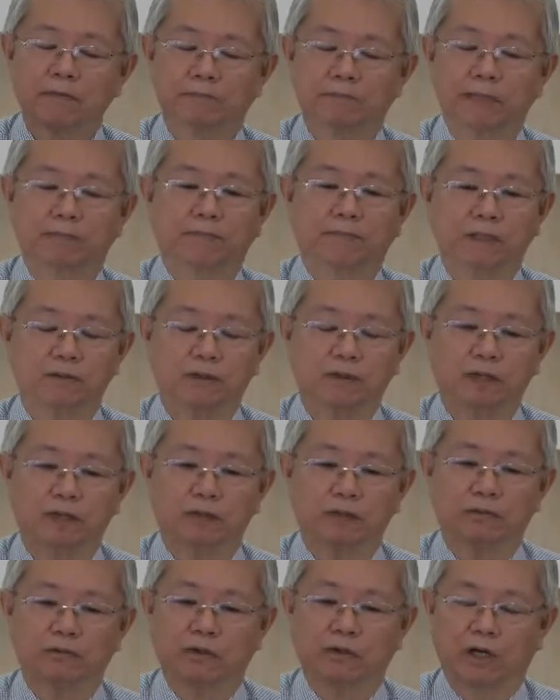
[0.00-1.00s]
people
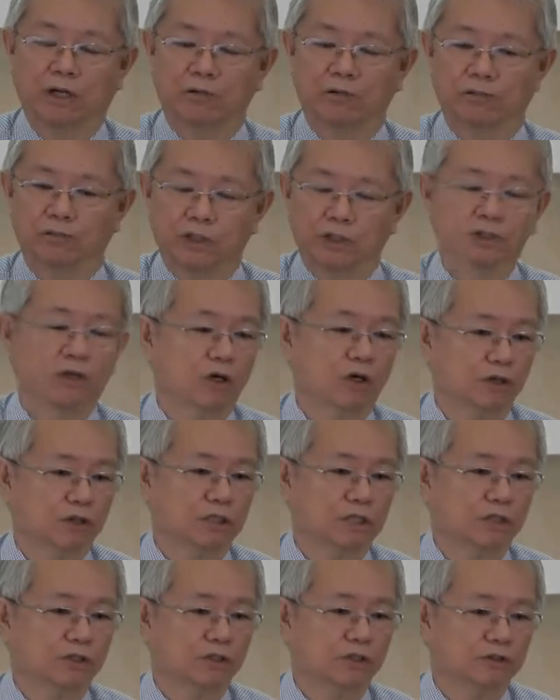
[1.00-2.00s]
will not
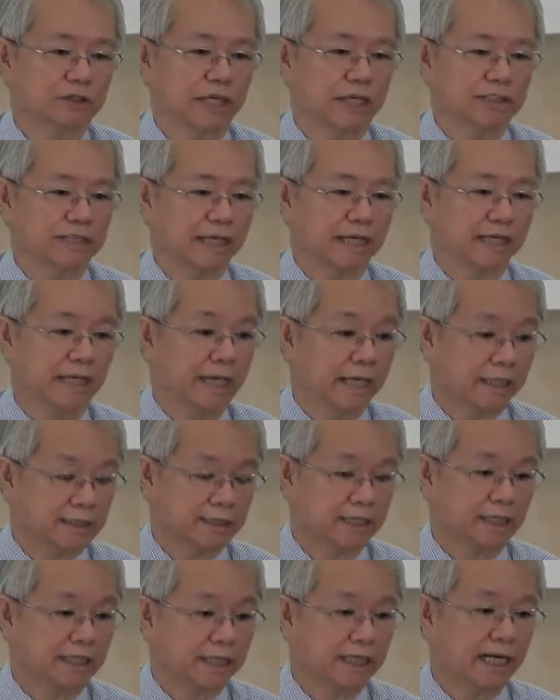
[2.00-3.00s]
only know that there
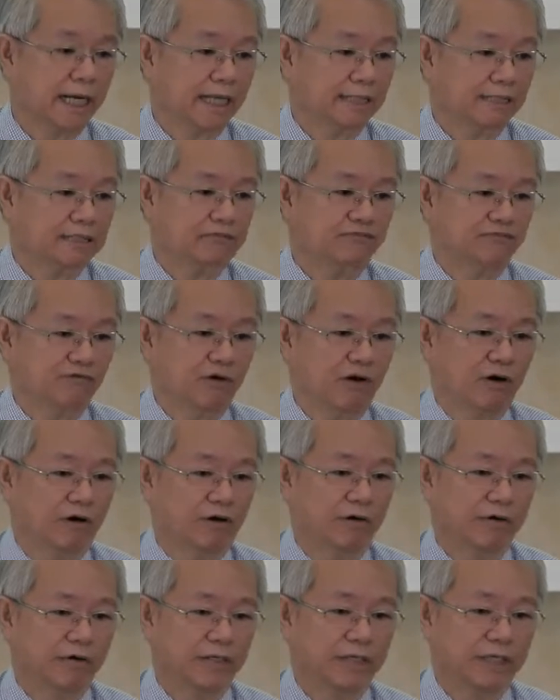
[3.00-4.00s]
is a class
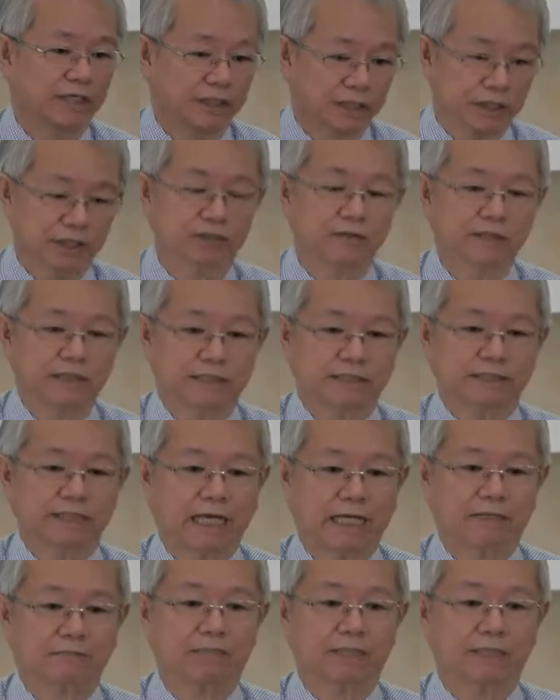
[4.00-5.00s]
for new
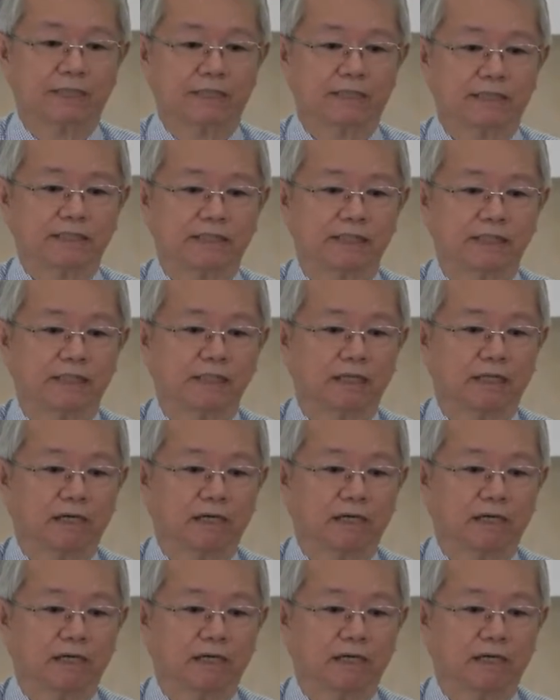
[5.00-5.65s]
disciples,